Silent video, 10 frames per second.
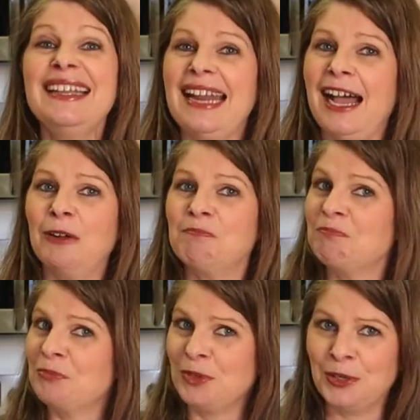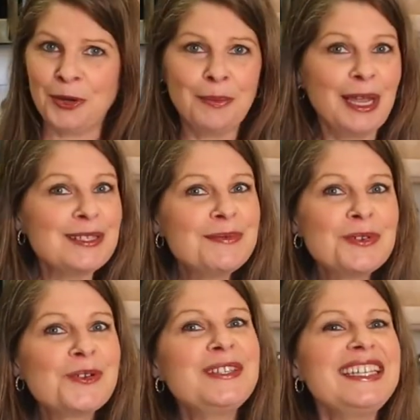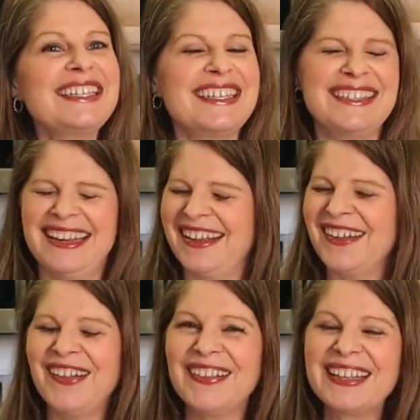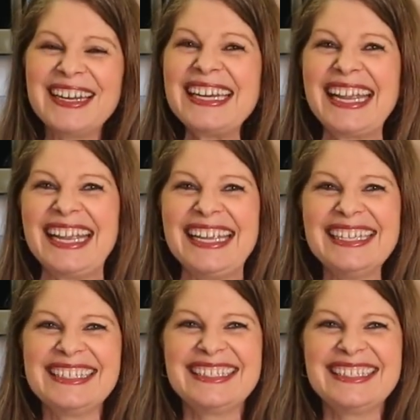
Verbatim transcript: Now, go make some tortillas and call it a day.